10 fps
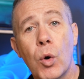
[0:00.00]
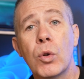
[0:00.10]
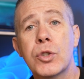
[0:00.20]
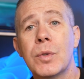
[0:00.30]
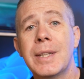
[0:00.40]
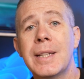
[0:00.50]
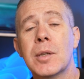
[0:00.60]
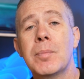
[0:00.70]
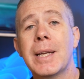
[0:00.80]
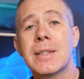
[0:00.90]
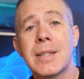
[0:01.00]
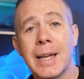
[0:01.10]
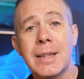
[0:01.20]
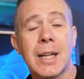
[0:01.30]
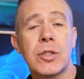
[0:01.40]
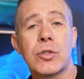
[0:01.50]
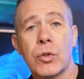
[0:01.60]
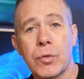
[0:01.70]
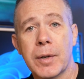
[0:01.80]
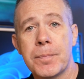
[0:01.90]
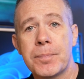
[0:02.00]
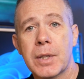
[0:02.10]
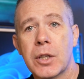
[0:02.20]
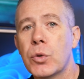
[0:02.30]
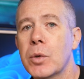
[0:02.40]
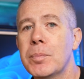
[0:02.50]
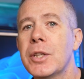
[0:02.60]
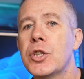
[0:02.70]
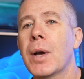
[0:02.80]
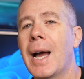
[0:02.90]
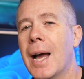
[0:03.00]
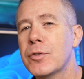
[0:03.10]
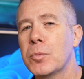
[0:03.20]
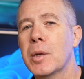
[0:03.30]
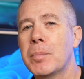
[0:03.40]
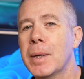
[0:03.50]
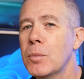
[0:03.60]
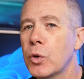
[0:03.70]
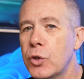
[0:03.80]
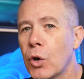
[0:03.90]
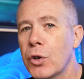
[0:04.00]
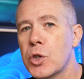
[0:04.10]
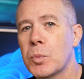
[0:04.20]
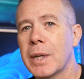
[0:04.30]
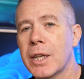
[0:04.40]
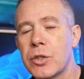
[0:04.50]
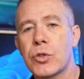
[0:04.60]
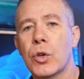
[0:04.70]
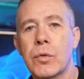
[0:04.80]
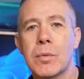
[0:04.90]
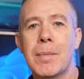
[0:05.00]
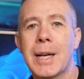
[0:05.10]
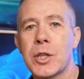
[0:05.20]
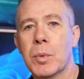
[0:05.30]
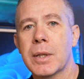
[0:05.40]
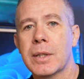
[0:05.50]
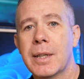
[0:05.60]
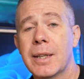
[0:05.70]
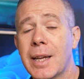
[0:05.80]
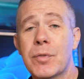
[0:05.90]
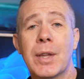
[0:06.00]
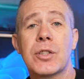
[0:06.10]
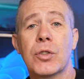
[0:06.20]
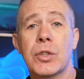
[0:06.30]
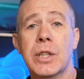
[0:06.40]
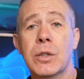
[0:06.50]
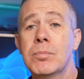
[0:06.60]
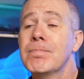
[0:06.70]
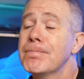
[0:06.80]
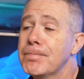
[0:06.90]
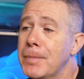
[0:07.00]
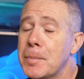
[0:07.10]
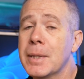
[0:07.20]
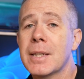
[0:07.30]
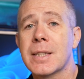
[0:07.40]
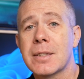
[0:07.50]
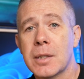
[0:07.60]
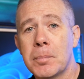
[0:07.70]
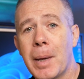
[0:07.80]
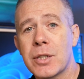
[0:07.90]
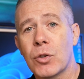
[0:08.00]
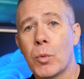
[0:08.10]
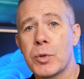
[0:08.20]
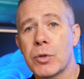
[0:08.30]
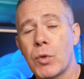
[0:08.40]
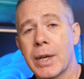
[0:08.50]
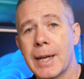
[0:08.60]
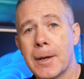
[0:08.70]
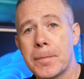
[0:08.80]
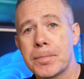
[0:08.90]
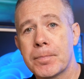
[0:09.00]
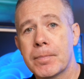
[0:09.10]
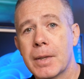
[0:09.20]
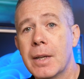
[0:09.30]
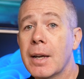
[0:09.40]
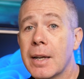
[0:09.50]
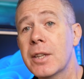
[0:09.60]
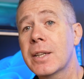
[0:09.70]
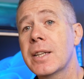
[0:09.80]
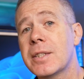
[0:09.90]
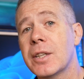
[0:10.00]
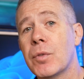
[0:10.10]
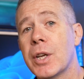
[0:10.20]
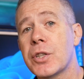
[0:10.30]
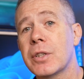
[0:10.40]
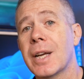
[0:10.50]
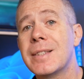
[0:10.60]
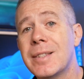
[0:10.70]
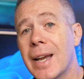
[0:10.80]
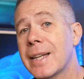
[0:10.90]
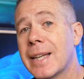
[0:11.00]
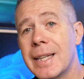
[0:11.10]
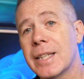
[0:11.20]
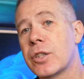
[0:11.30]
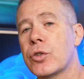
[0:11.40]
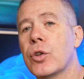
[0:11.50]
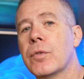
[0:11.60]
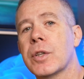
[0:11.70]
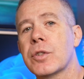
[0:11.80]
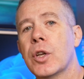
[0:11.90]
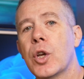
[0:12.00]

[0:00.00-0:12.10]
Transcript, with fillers: also need to maintain that server. So it means you have to be a bit more knowledgeable in server management. If that's not you, maybe this isn't the best option right now. Another consideration are dedicated servers